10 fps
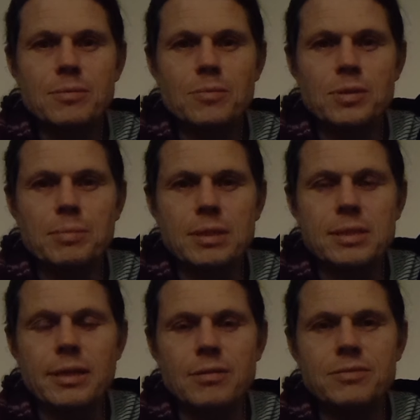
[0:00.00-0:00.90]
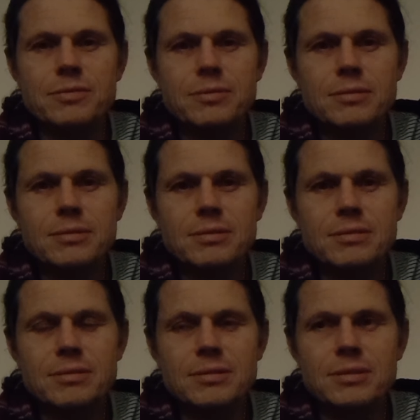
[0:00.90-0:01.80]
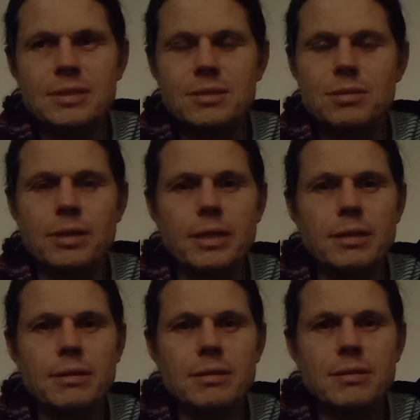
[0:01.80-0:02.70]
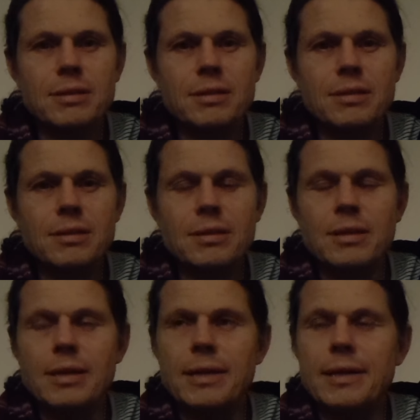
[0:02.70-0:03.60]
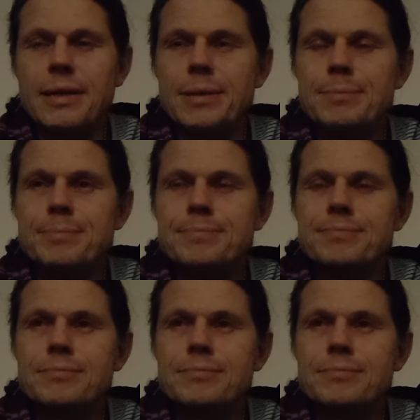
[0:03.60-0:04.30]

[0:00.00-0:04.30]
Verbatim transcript: with myself, and that's great. Um,